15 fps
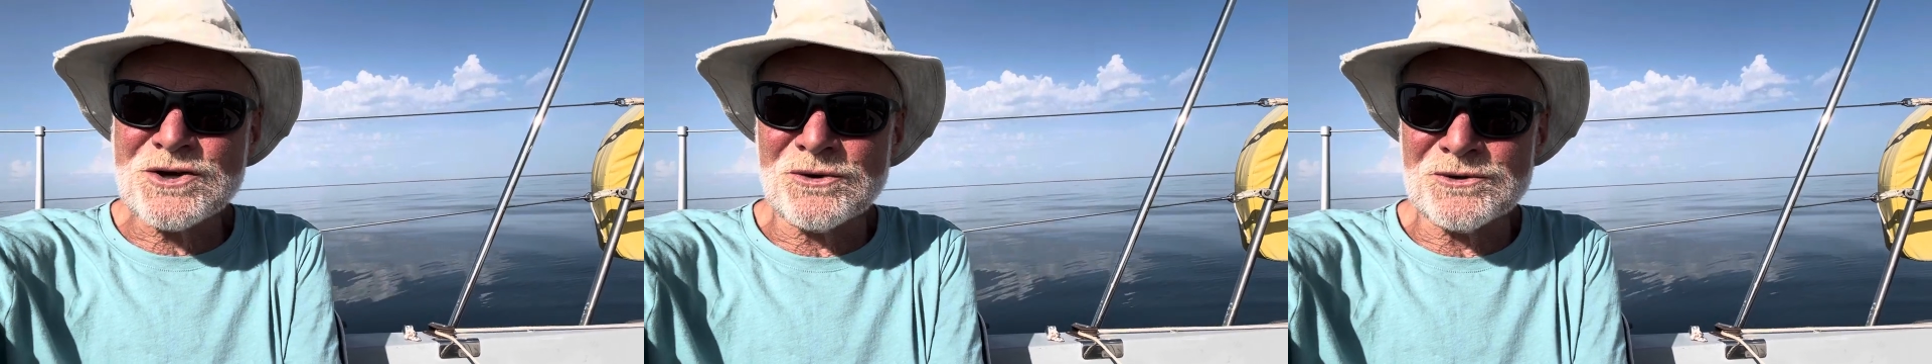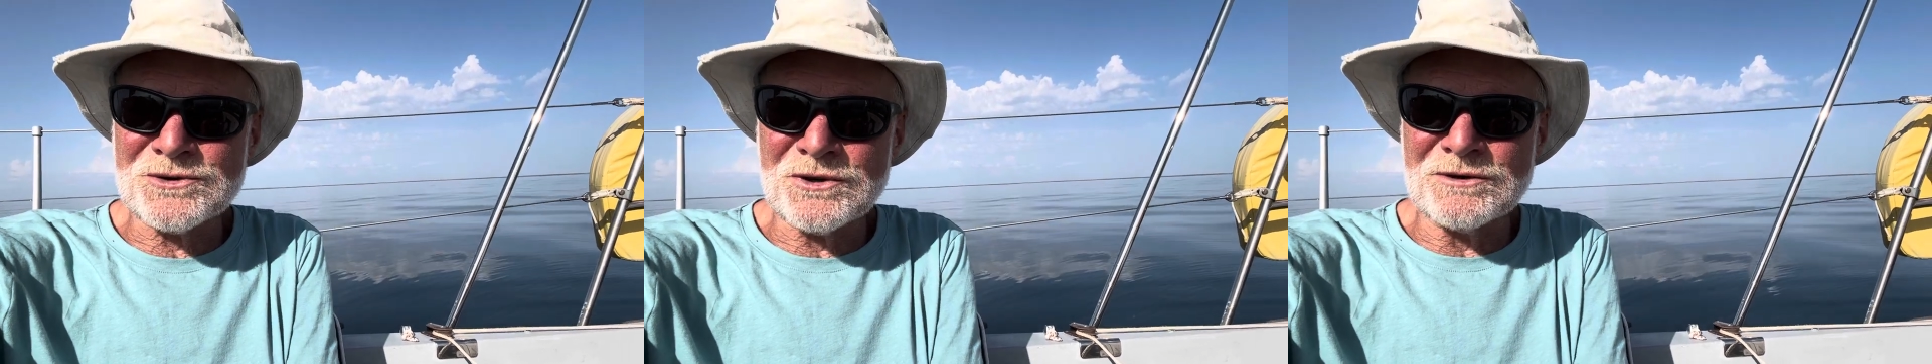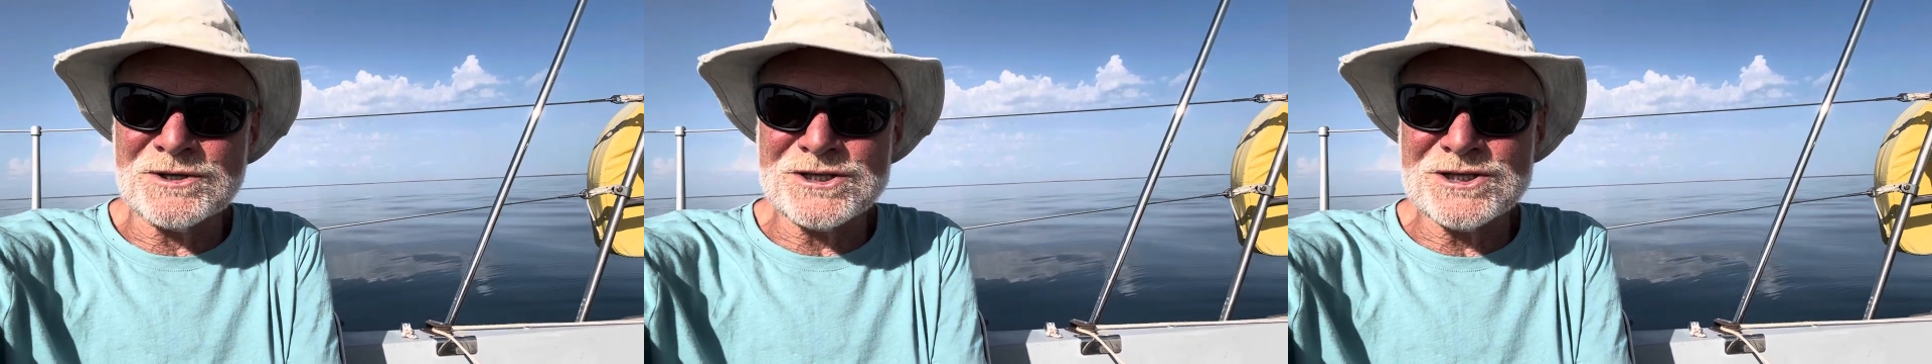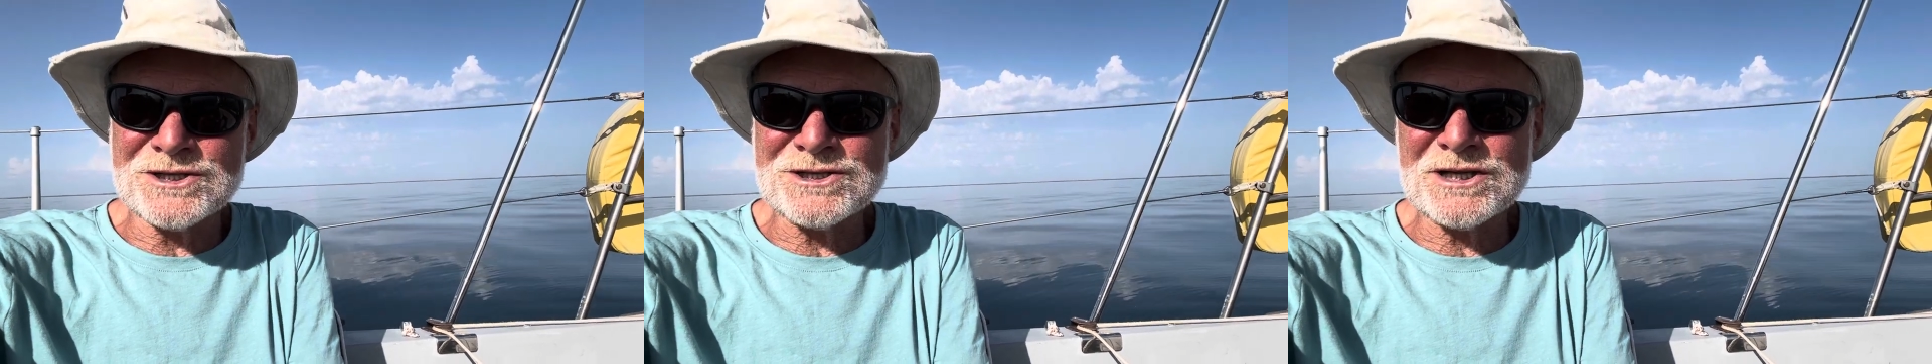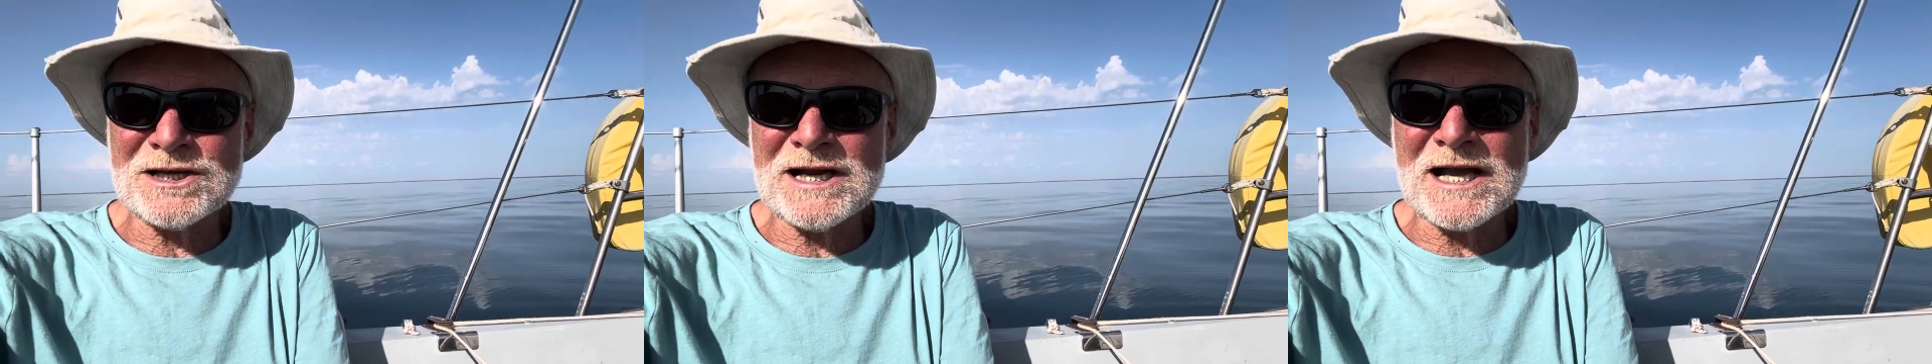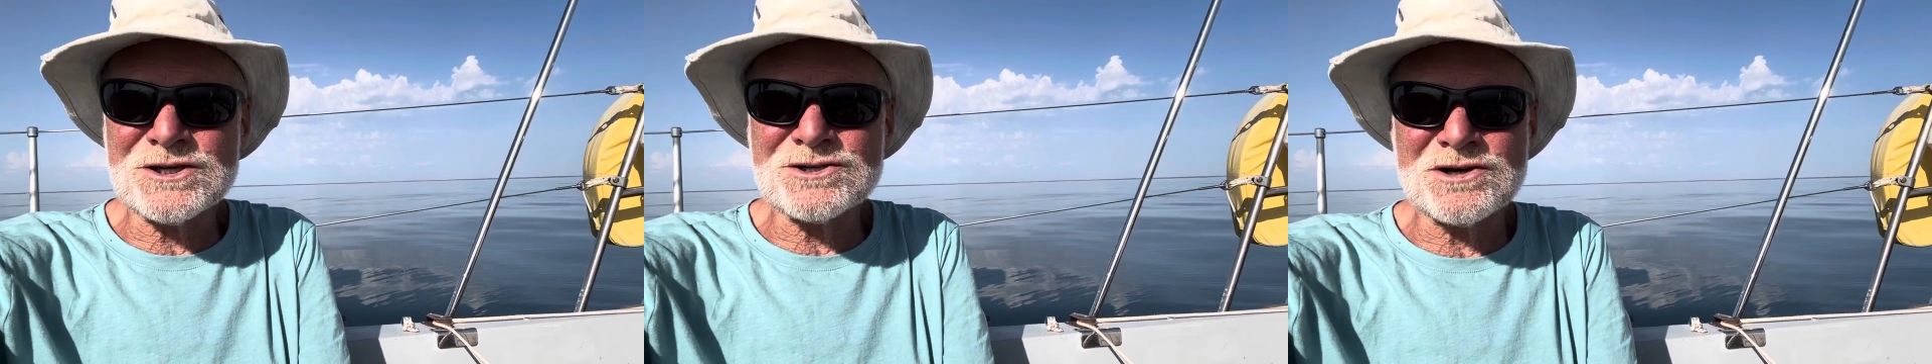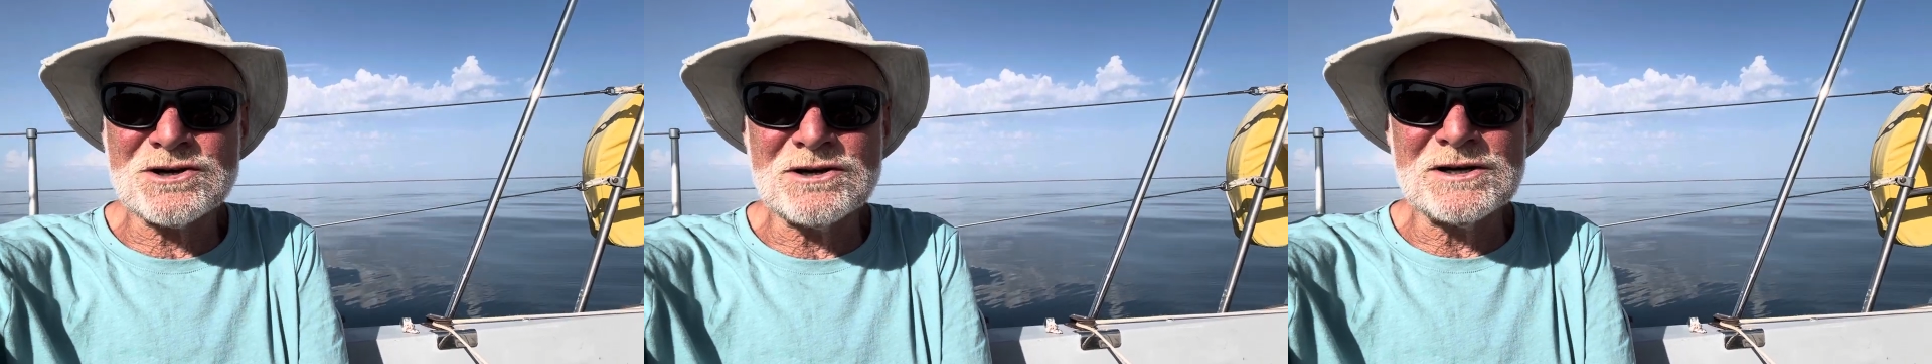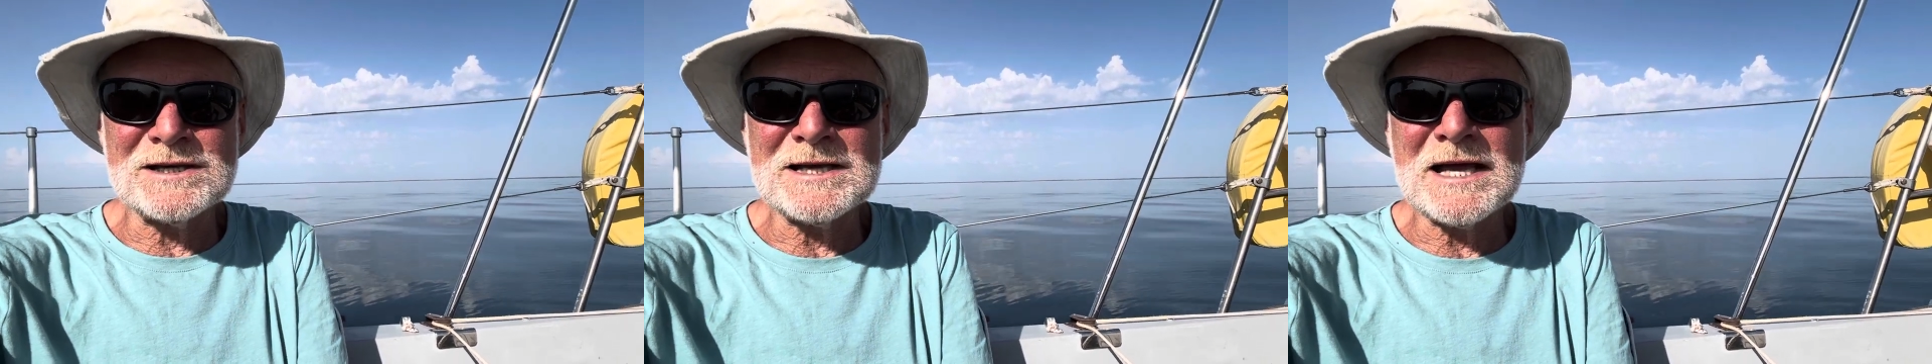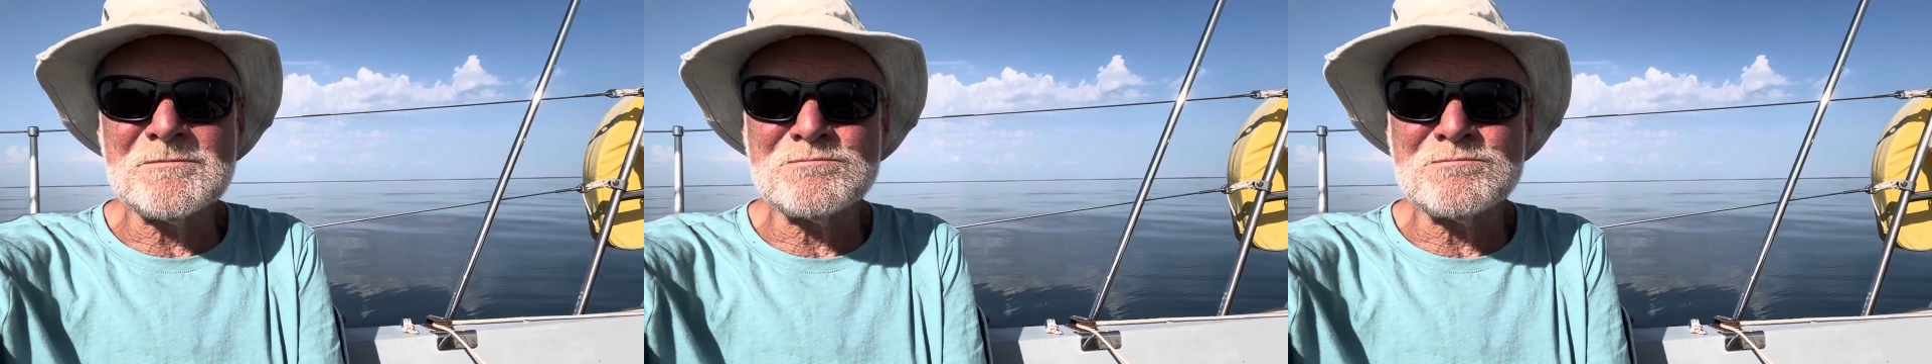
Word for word: authorities had actually